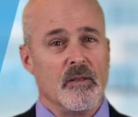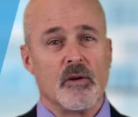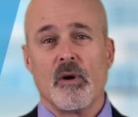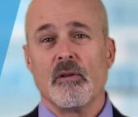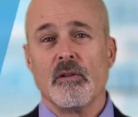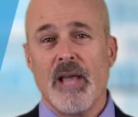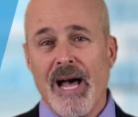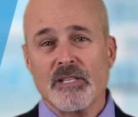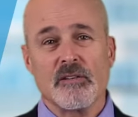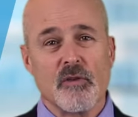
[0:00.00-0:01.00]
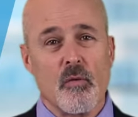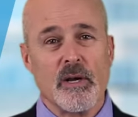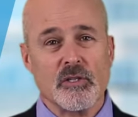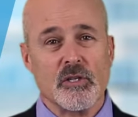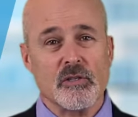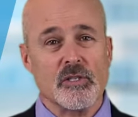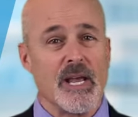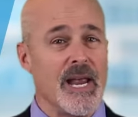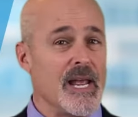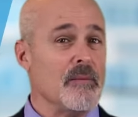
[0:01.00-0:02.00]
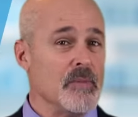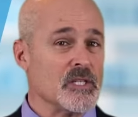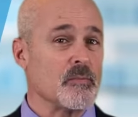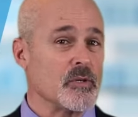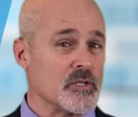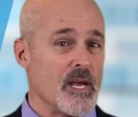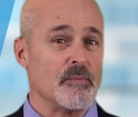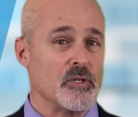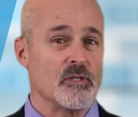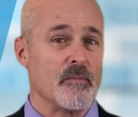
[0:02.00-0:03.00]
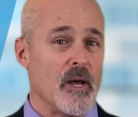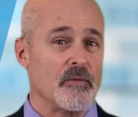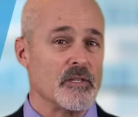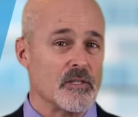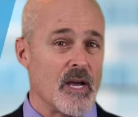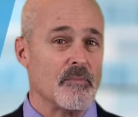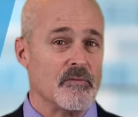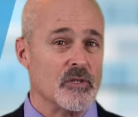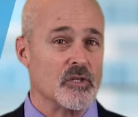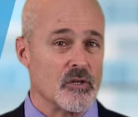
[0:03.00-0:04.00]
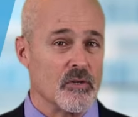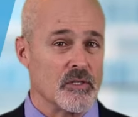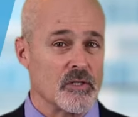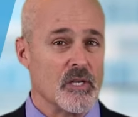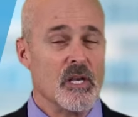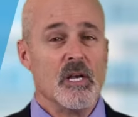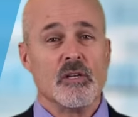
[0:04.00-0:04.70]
There are lots of questions and misperceptions about this type of insurance,